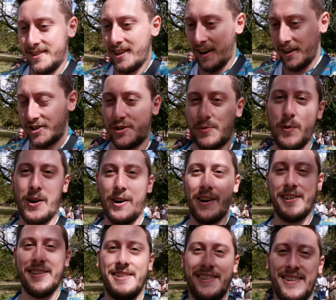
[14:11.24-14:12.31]
Nice
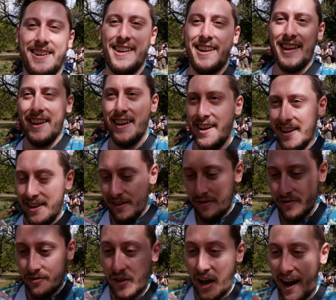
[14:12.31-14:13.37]
one.
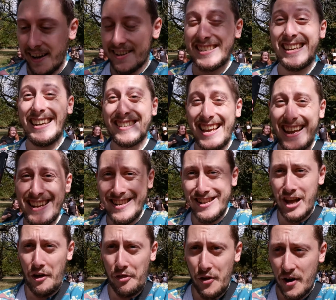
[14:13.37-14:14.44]
That is
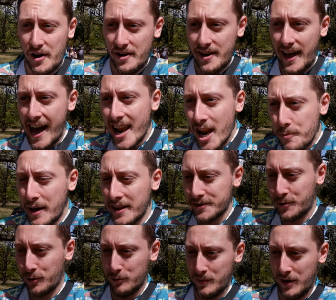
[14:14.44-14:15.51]
another
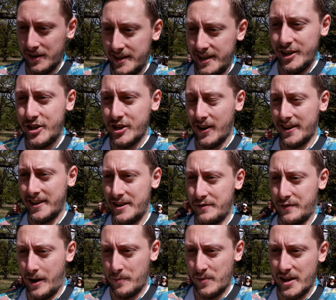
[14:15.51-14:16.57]
elemental monkey shiny
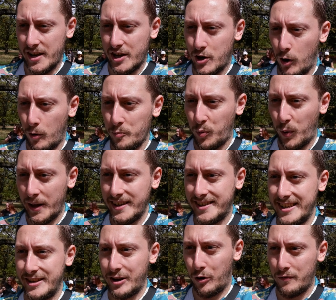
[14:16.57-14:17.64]
family
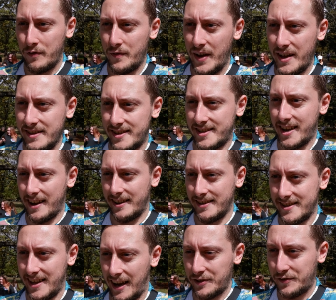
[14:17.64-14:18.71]
completed off of
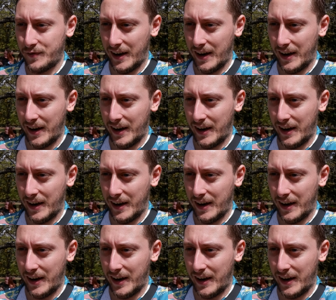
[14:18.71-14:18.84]
incense. That's